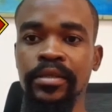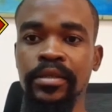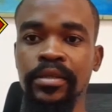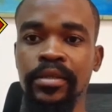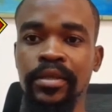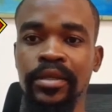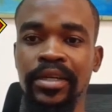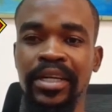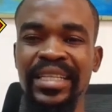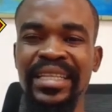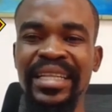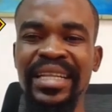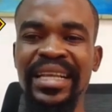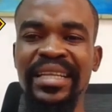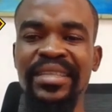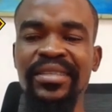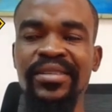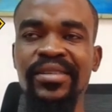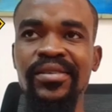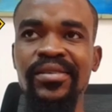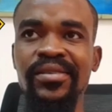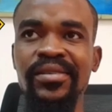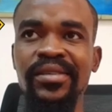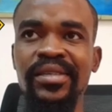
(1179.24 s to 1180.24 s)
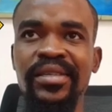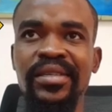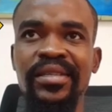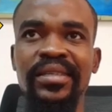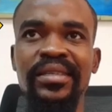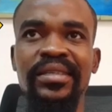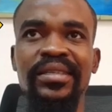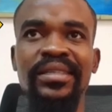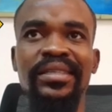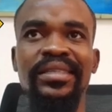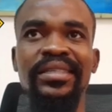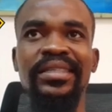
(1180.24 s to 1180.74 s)
Green Lanterns,
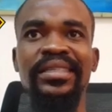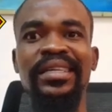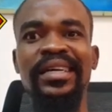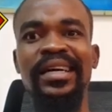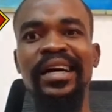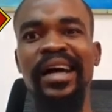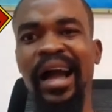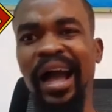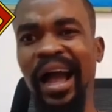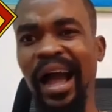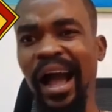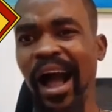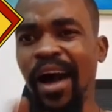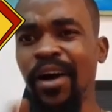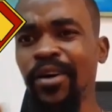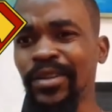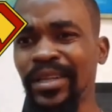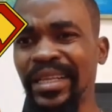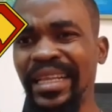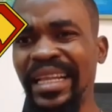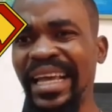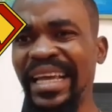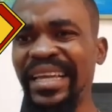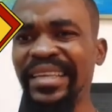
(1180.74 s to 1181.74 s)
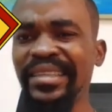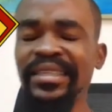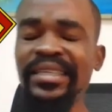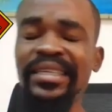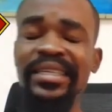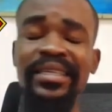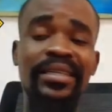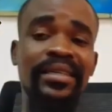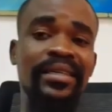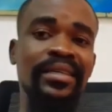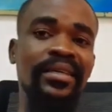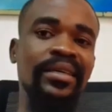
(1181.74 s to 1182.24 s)

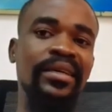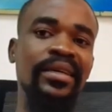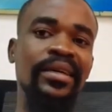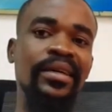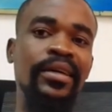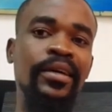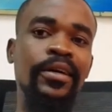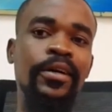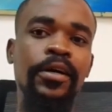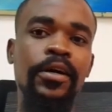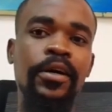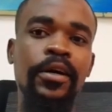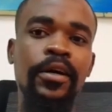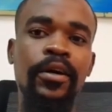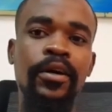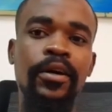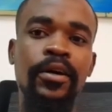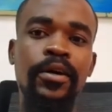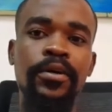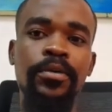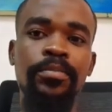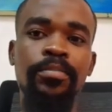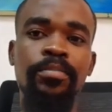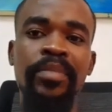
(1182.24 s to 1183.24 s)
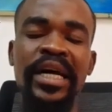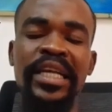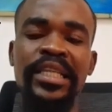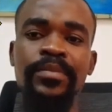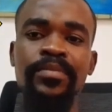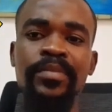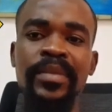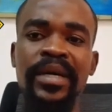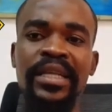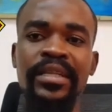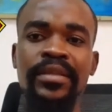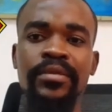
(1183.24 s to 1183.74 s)
outlining
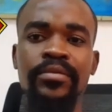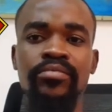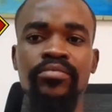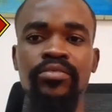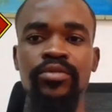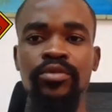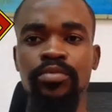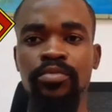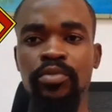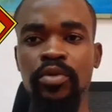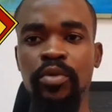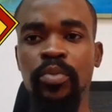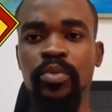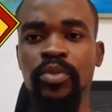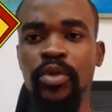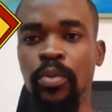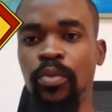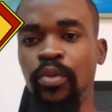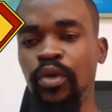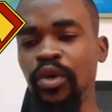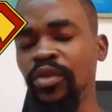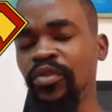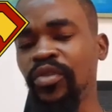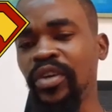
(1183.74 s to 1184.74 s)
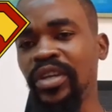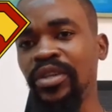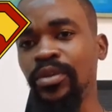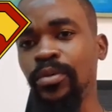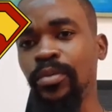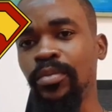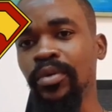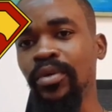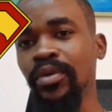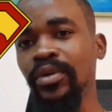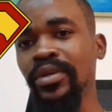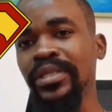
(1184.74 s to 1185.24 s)
Batman, the Brave and the
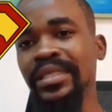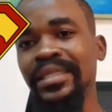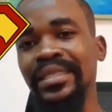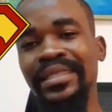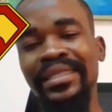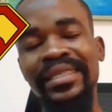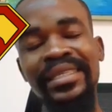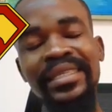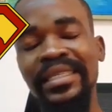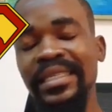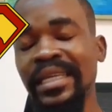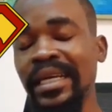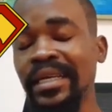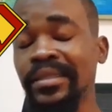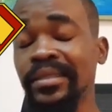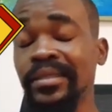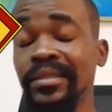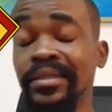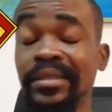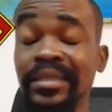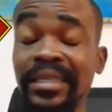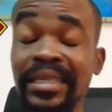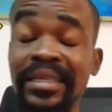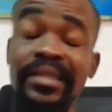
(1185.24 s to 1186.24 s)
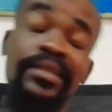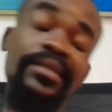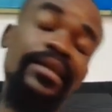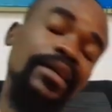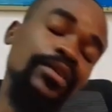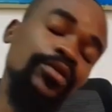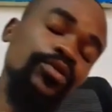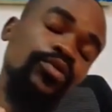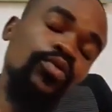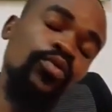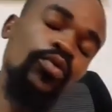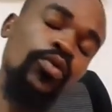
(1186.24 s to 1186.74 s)
Bold, these are things
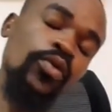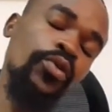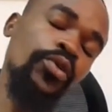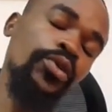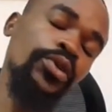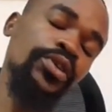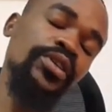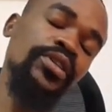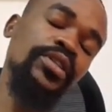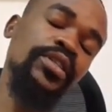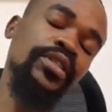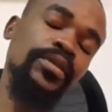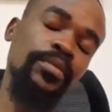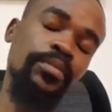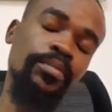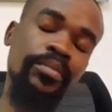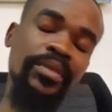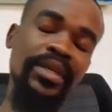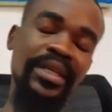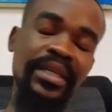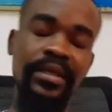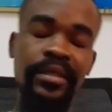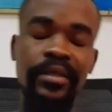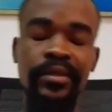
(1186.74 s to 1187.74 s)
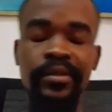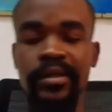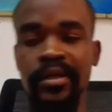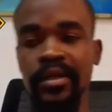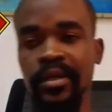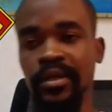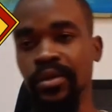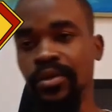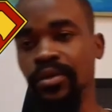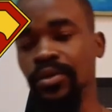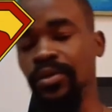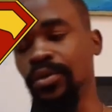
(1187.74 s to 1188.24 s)
that worries me,
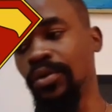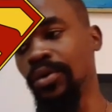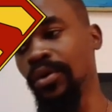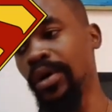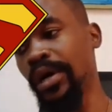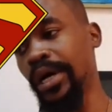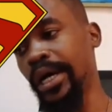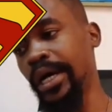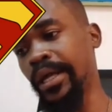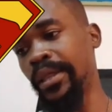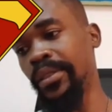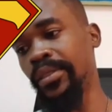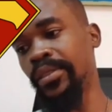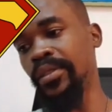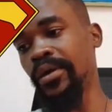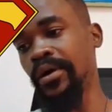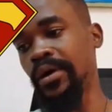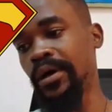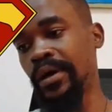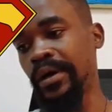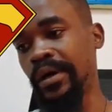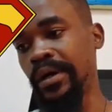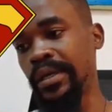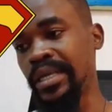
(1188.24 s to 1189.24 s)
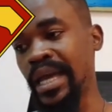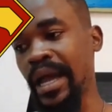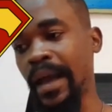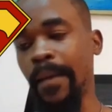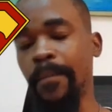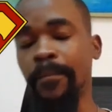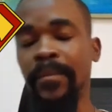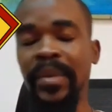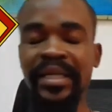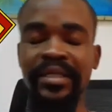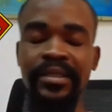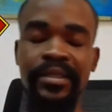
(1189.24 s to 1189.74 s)
you know. And
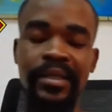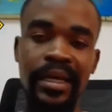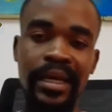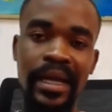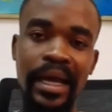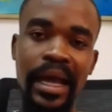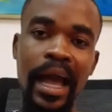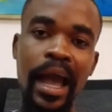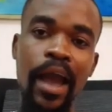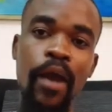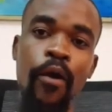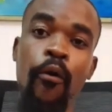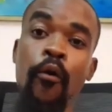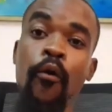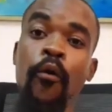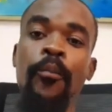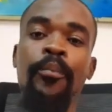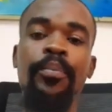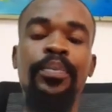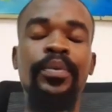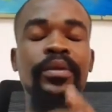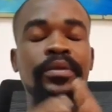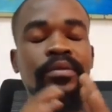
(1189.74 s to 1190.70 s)
yeah, but I hope